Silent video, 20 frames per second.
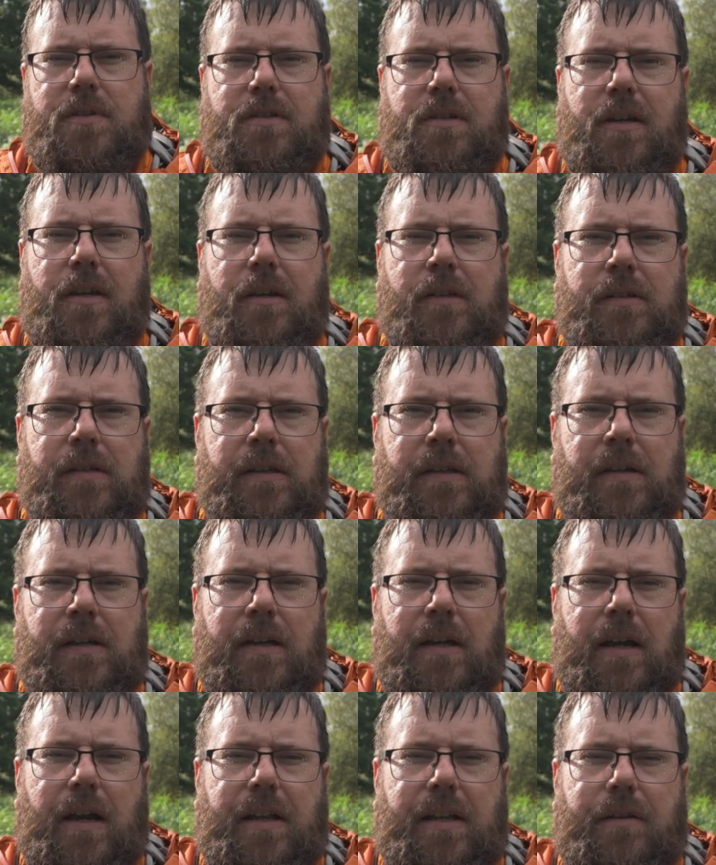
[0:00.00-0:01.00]
of tea
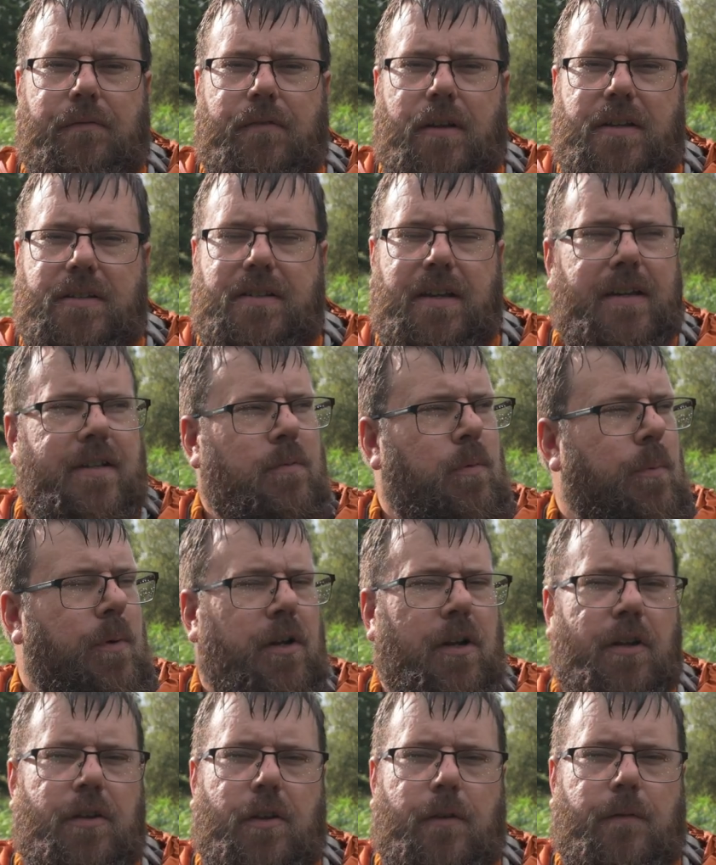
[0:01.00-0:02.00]
and then assess what we're
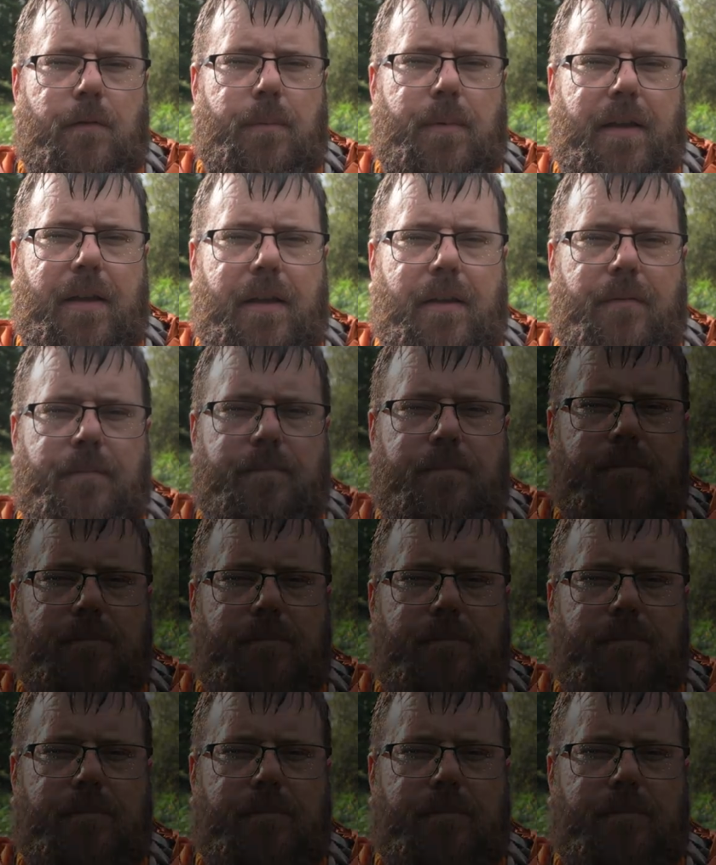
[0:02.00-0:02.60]
going to do from there.